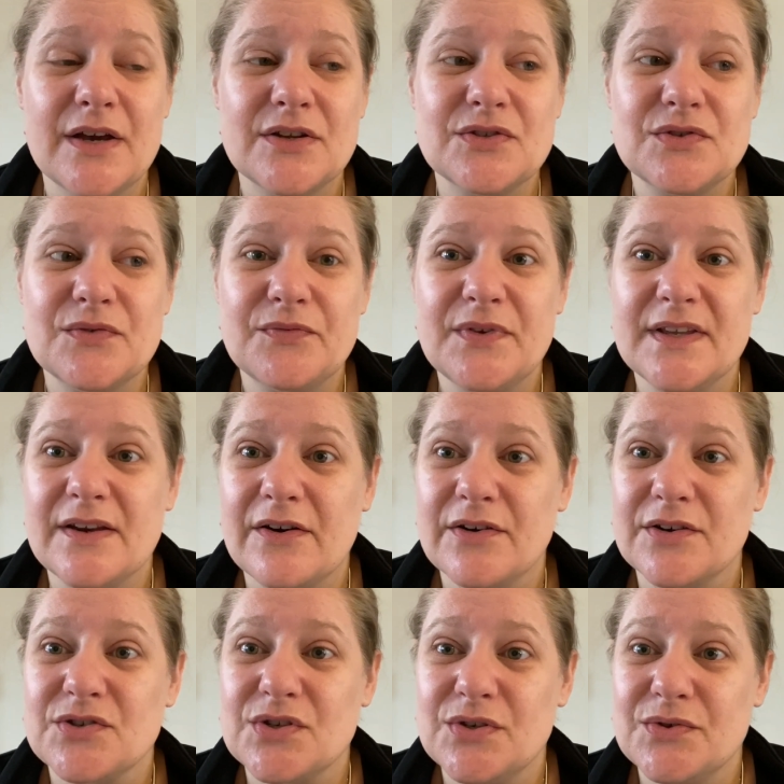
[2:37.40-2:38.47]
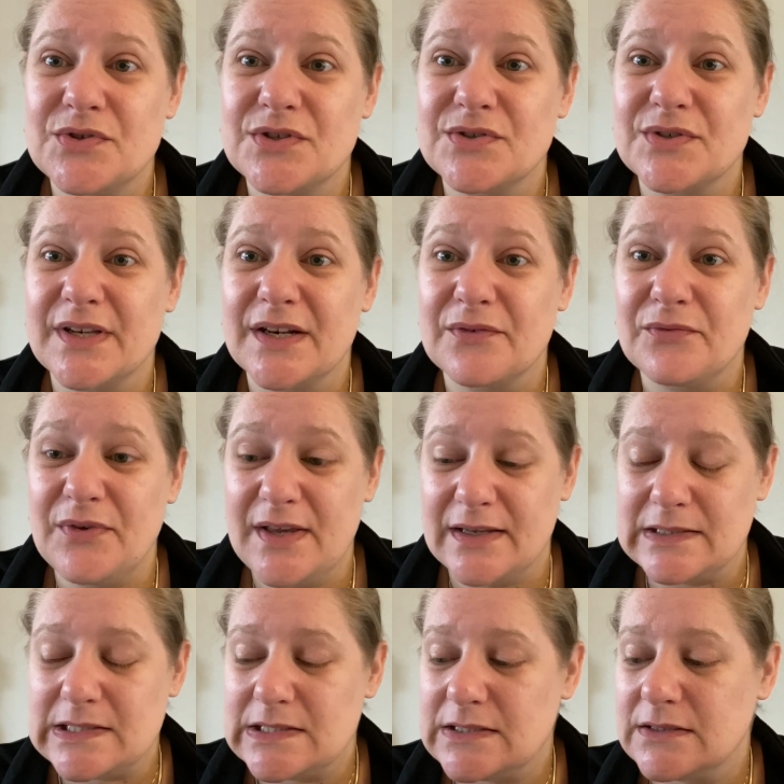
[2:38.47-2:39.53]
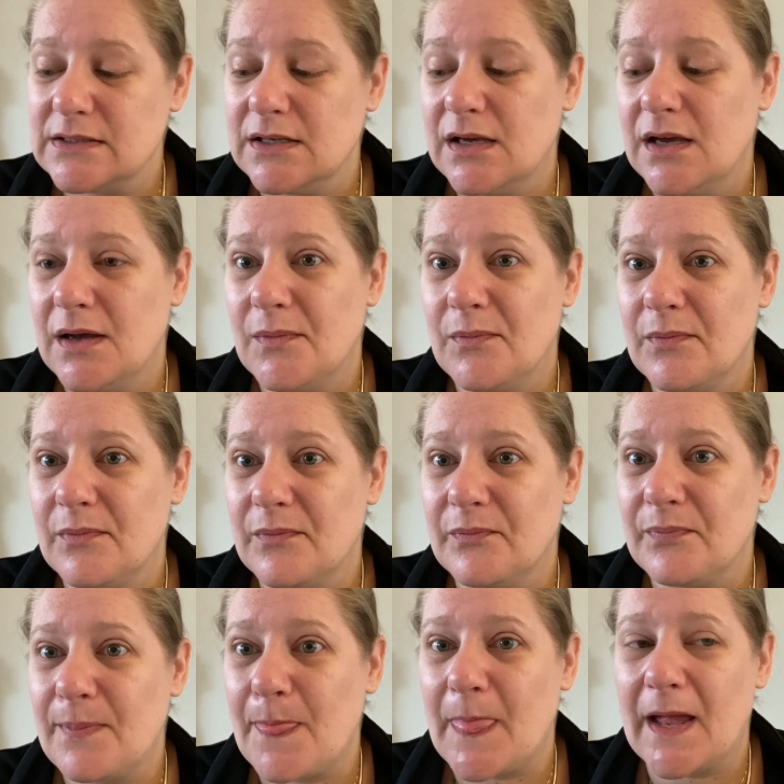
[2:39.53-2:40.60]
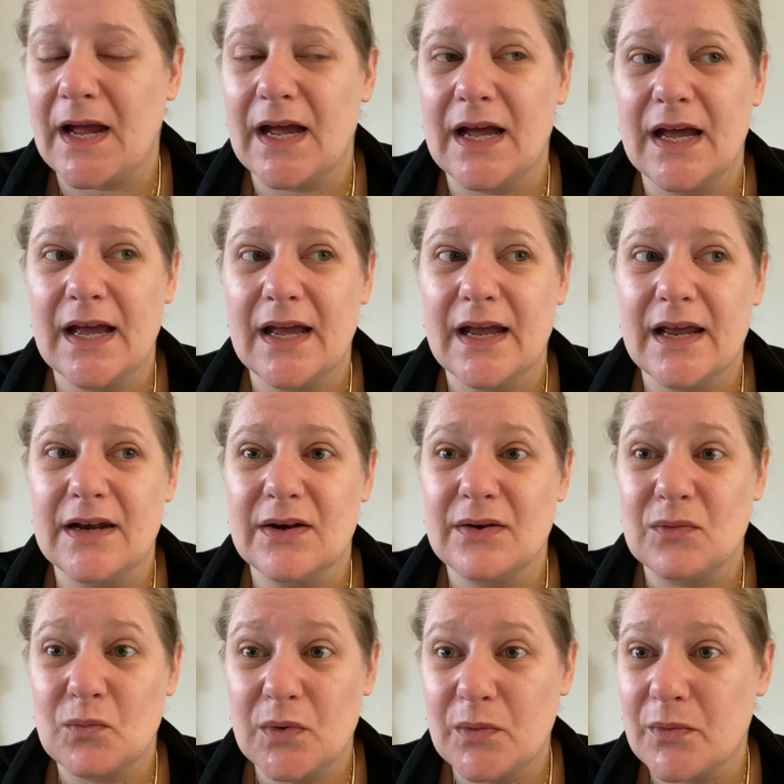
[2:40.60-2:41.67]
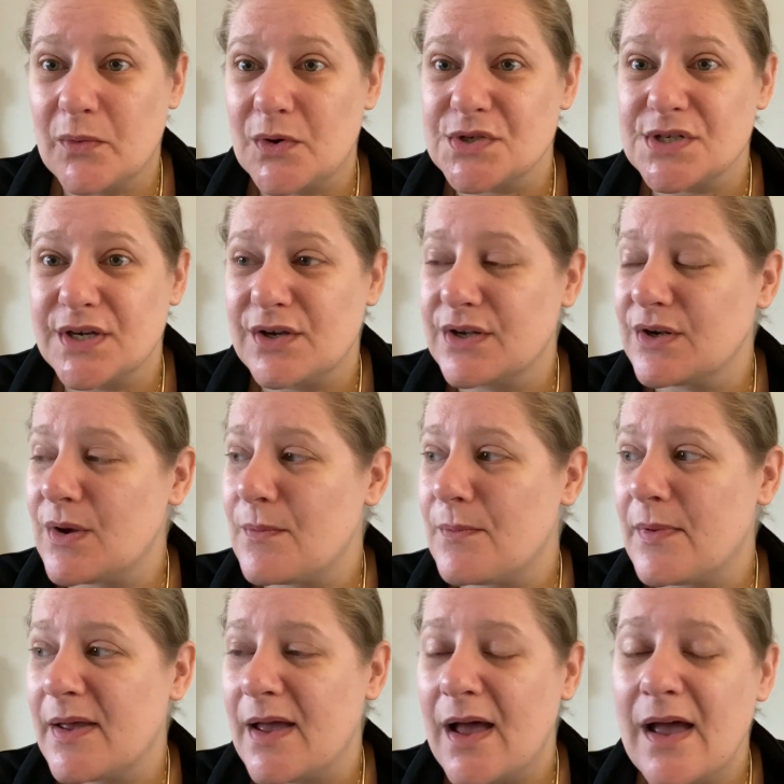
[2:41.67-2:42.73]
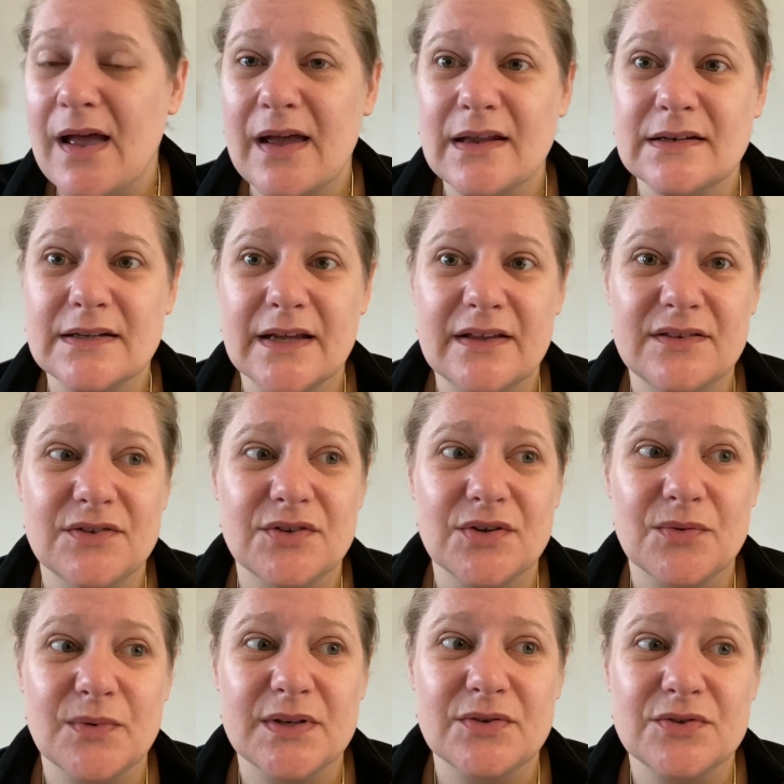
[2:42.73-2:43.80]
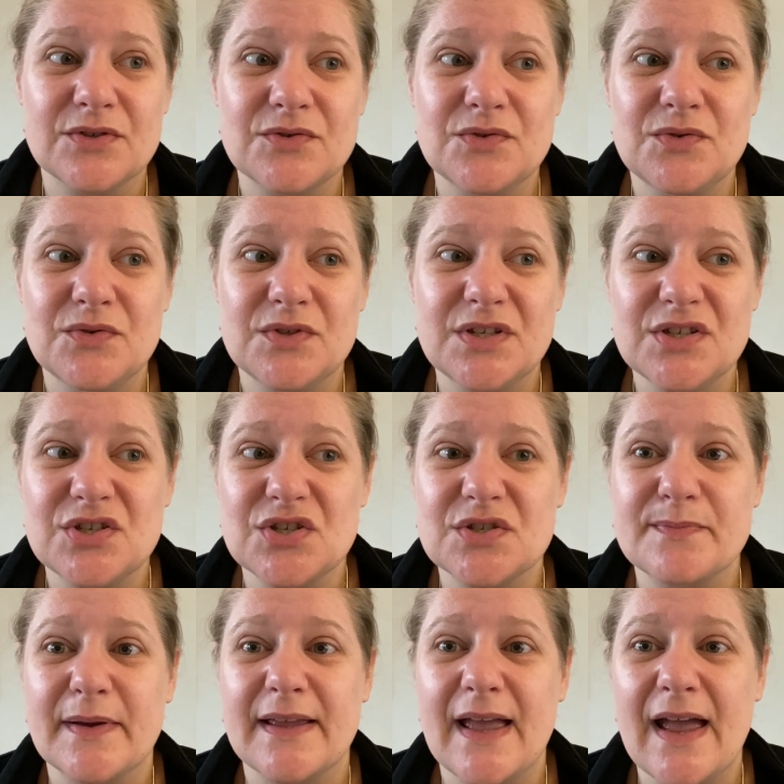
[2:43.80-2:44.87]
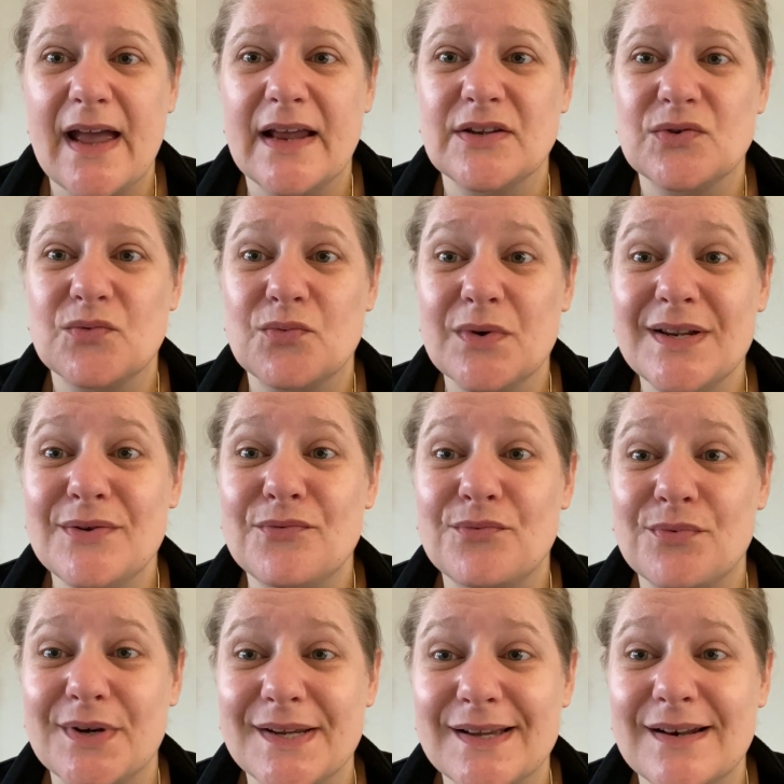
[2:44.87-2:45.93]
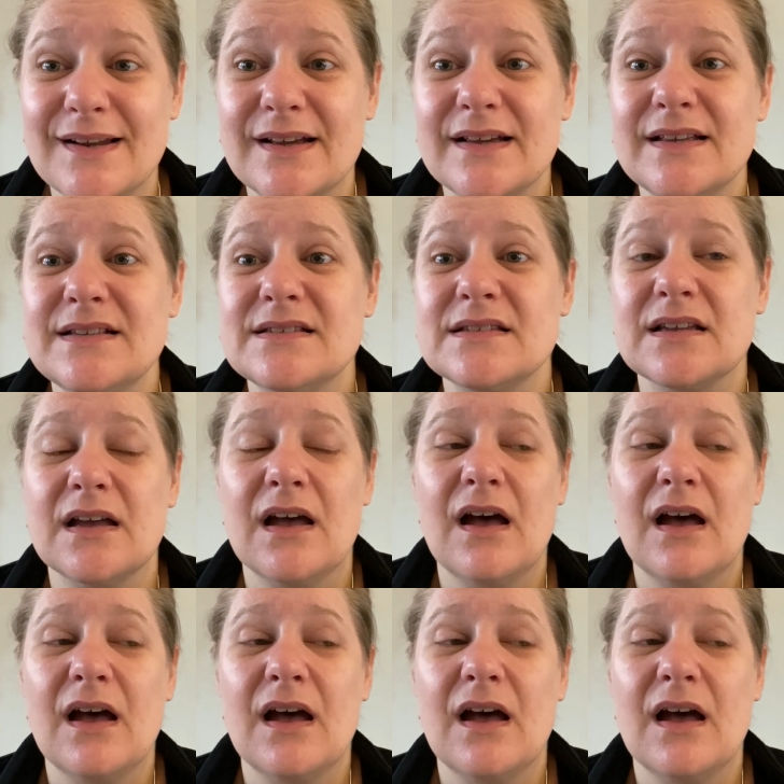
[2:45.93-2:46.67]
to figure out a solution to get it fixed. And we were washing it by hand, and you know, when you do your dishes by hand, you really realize